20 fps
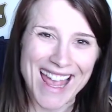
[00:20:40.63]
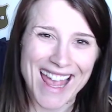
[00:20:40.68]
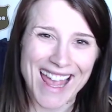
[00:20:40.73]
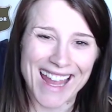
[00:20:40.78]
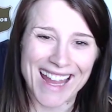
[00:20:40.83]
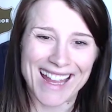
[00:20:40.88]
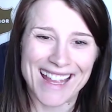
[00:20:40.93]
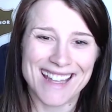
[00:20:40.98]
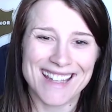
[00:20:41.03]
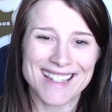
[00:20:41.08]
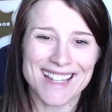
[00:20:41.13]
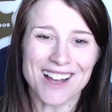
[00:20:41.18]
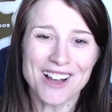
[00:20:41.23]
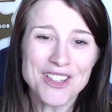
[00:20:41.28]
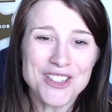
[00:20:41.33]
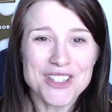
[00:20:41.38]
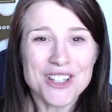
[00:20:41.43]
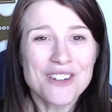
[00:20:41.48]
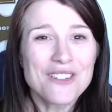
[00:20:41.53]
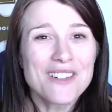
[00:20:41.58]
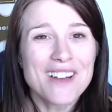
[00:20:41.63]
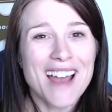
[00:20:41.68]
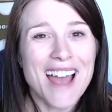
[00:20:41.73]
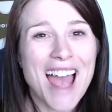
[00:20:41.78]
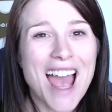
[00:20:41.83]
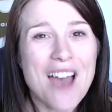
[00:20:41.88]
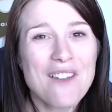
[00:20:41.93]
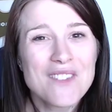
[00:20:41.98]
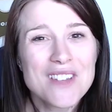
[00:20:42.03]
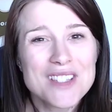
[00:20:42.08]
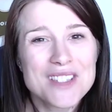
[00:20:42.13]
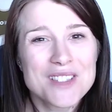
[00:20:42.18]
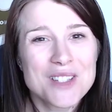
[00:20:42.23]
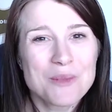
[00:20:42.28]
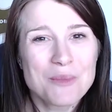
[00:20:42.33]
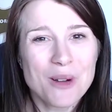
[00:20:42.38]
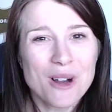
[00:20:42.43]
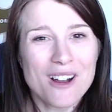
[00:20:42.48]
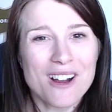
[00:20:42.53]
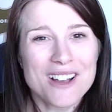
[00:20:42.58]
And also, have a
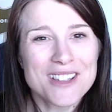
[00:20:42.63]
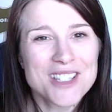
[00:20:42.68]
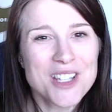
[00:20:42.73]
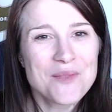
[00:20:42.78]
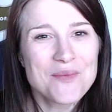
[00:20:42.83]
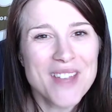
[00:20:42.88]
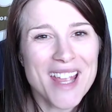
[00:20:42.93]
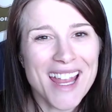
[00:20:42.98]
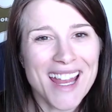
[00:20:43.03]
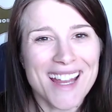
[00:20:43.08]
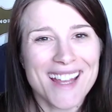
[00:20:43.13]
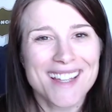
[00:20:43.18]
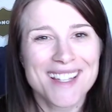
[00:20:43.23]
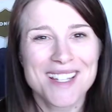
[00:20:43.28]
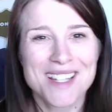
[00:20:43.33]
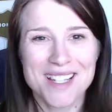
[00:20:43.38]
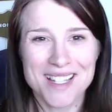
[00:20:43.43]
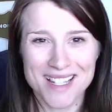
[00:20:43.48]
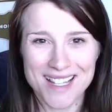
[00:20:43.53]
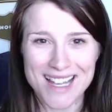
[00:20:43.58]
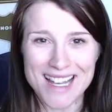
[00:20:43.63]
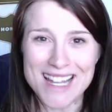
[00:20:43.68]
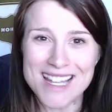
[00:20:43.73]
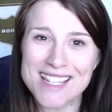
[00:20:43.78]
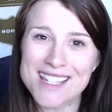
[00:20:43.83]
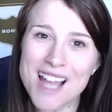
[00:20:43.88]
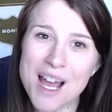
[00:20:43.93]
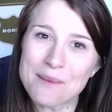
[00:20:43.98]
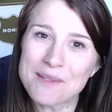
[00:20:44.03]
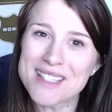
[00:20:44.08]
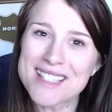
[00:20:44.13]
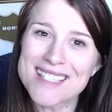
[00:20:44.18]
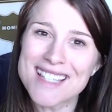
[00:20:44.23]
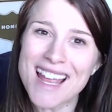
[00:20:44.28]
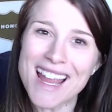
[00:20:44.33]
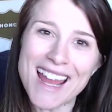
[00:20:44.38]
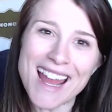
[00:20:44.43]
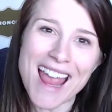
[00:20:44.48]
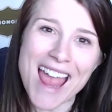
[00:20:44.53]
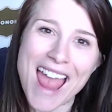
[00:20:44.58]
super awesome day.
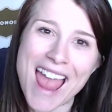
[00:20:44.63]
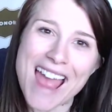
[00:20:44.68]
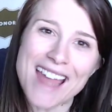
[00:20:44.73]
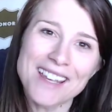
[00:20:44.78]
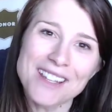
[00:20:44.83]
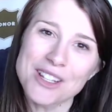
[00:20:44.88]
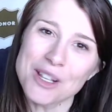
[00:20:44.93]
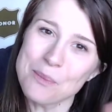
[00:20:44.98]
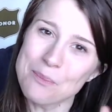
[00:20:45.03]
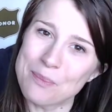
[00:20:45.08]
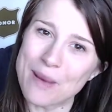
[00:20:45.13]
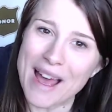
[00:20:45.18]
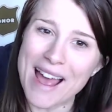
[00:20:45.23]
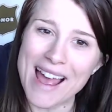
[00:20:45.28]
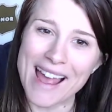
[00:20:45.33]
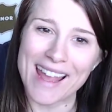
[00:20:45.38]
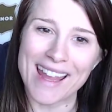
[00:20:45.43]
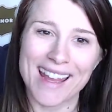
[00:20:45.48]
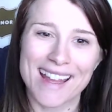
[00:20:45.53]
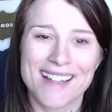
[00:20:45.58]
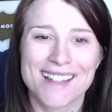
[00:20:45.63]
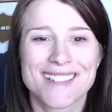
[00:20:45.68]
Namaste and goodbye.